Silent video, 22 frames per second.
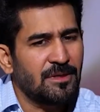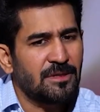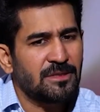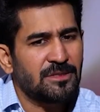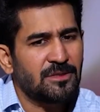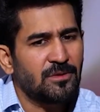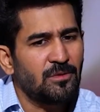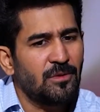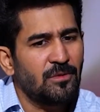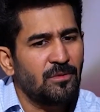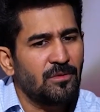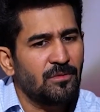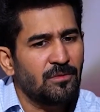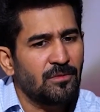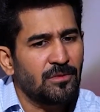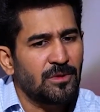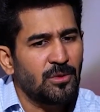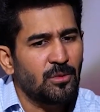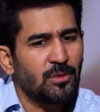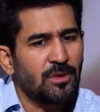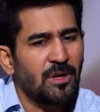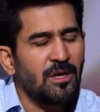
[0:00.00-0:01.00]
So
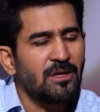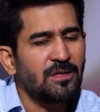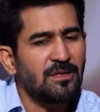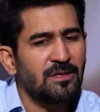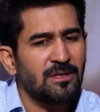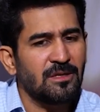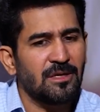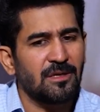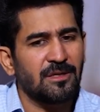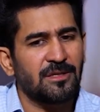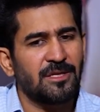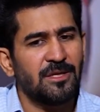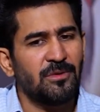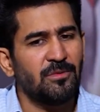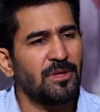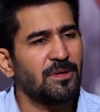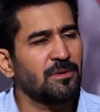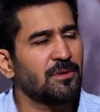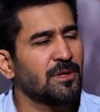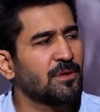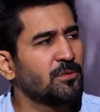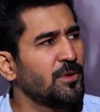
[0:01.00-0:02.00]
you can't
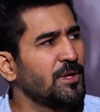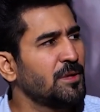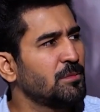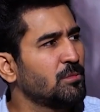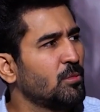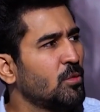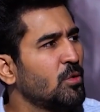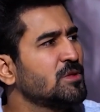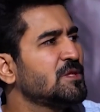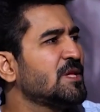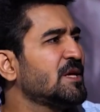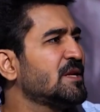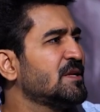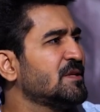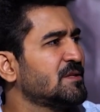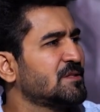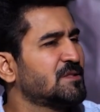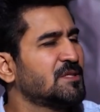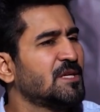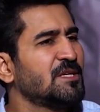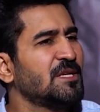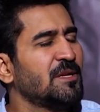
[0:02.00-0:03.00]
acquire more than
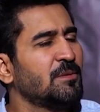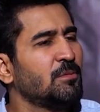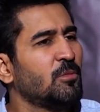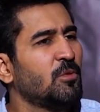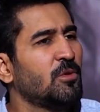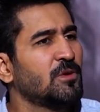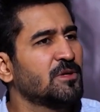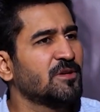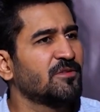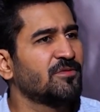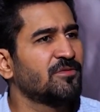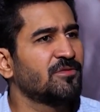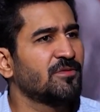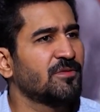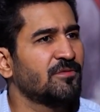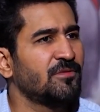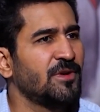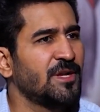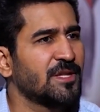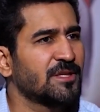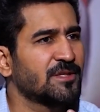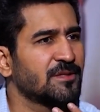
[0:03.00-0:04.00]
a certain amount of
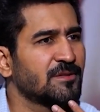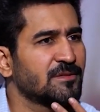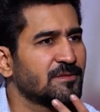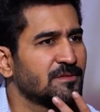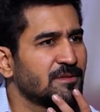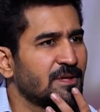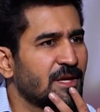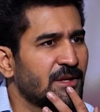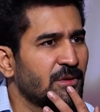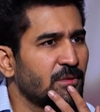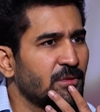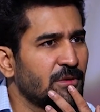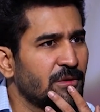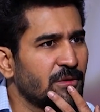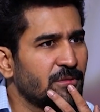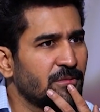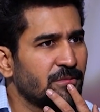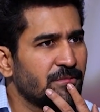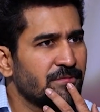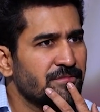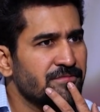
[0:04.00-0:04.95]
wealth around you.